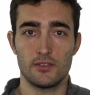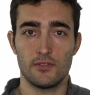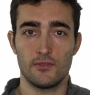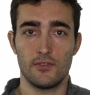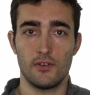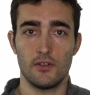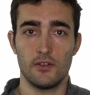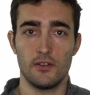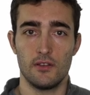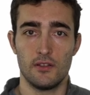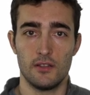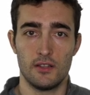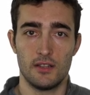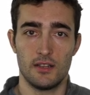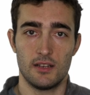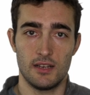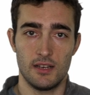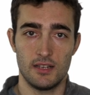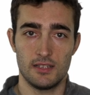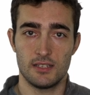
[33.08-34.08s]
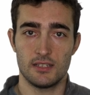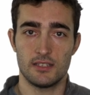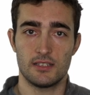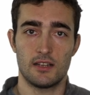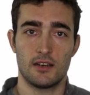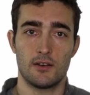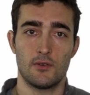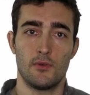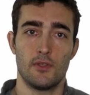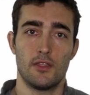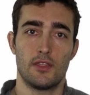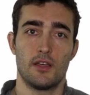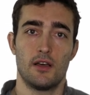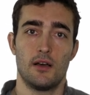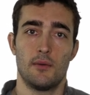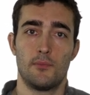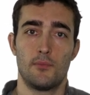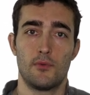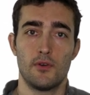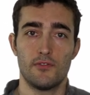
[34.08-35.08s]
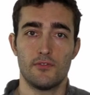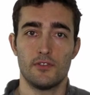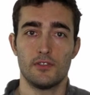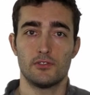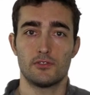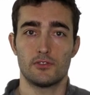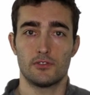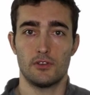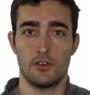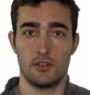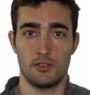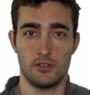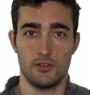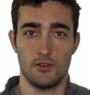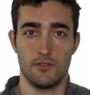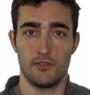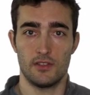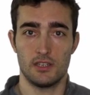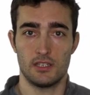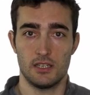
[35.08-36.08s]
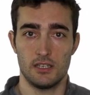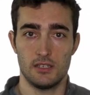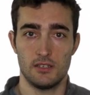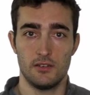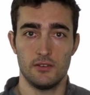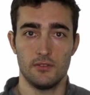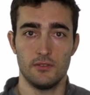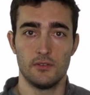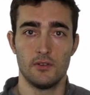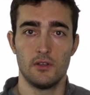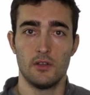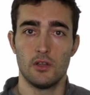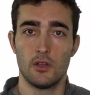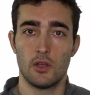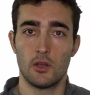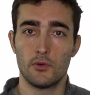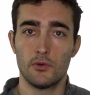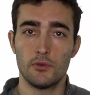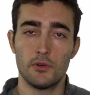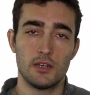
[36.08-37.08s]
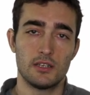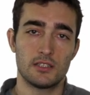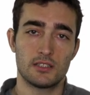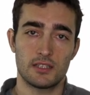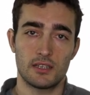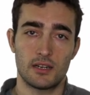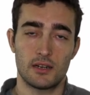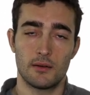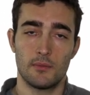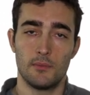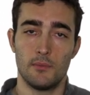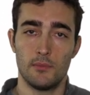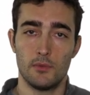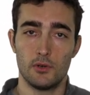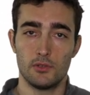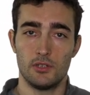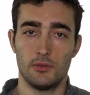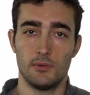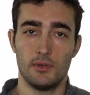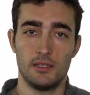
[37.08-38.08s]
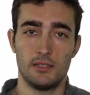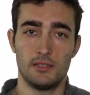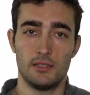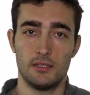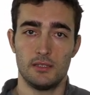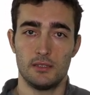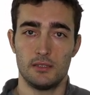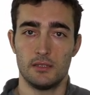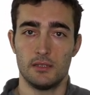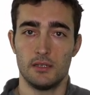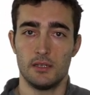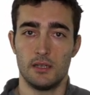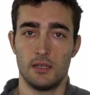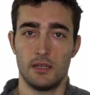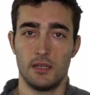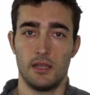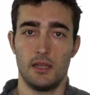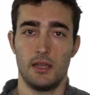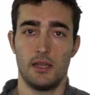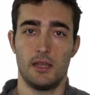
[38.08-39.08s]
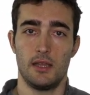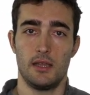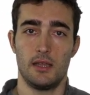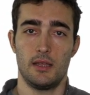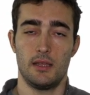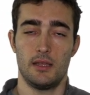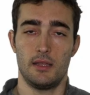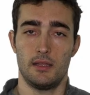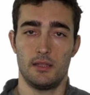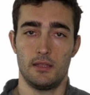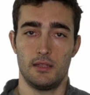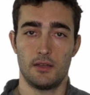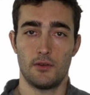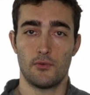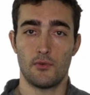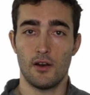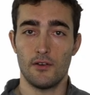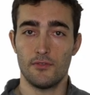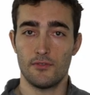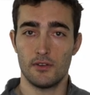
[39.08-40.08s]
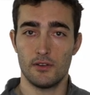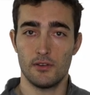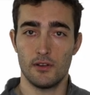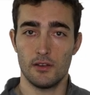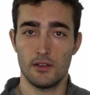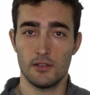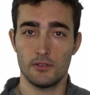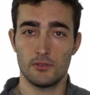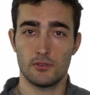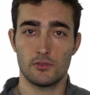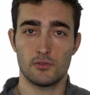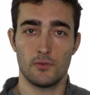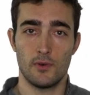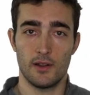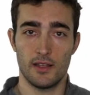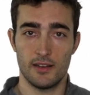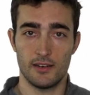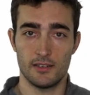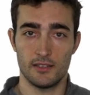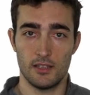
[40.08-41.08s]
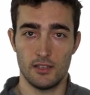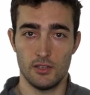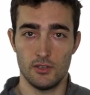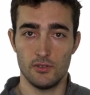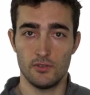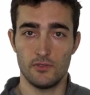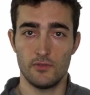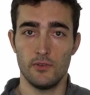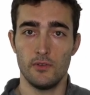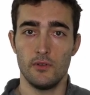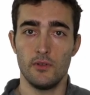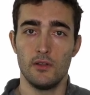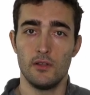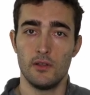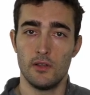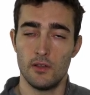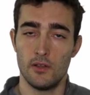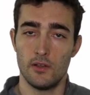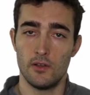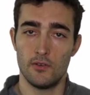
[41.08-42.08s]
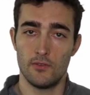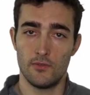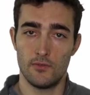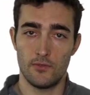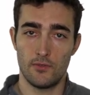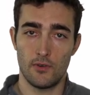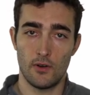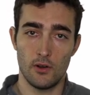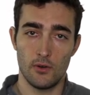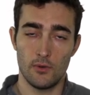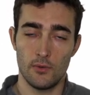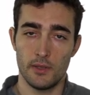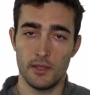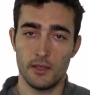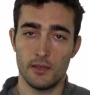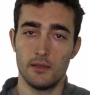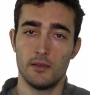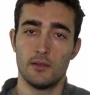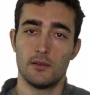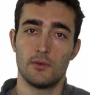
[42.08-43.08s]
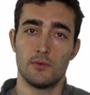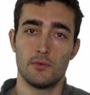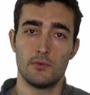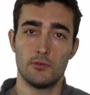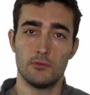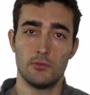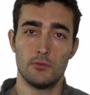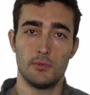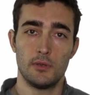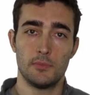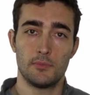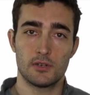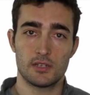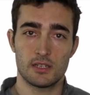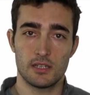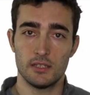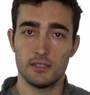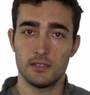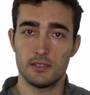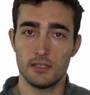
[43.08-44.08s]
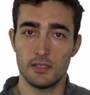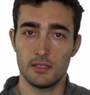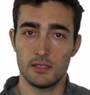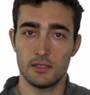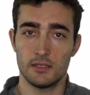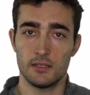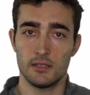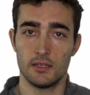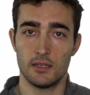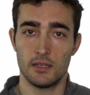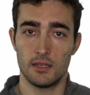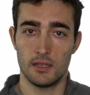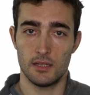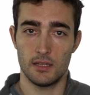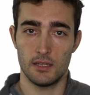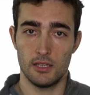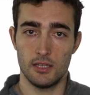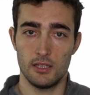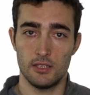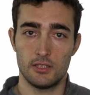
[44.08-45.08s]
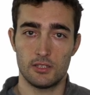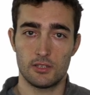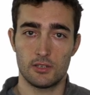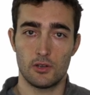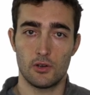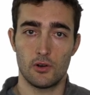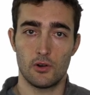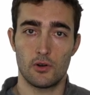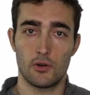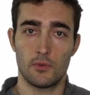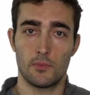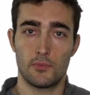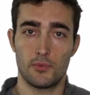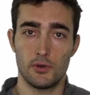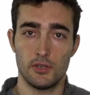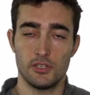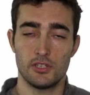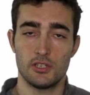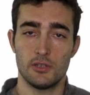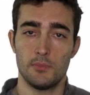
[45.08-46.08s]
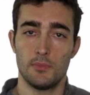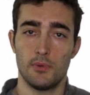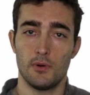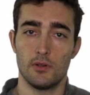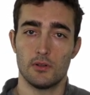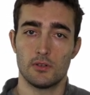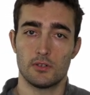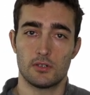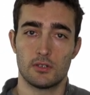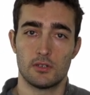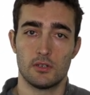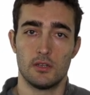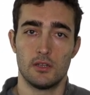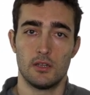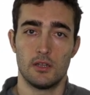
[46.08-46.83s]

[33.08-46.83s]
of all, let's start with a brief introduction of the session. We will start motivating the graph neural networks, why are they useful. Following, we will be presenting its core principles